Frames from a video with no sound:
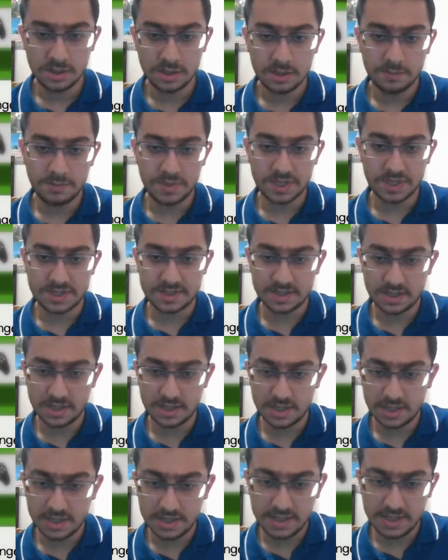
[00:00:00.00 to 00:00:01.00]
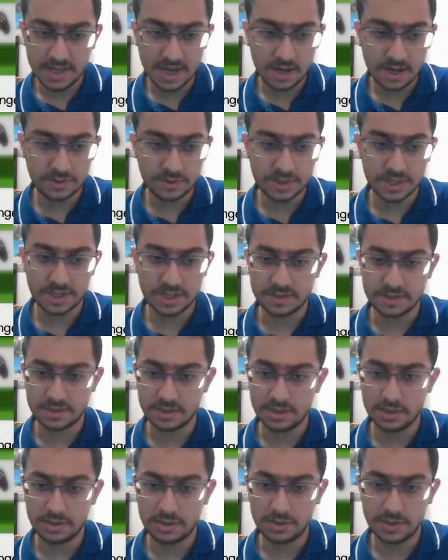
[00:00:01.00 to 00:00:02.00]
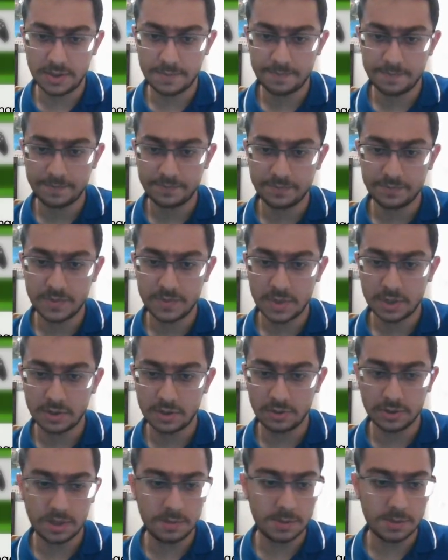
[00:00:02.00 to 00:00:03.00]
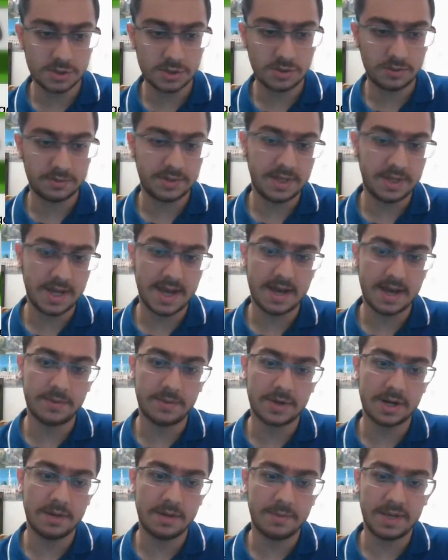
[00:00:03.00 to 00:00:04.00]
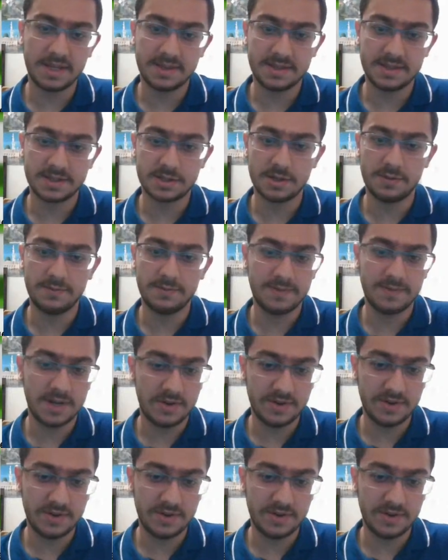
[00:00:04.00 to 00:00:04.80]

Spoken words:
But yeah, okay, so goalkeepers only, and we're gonna make this go very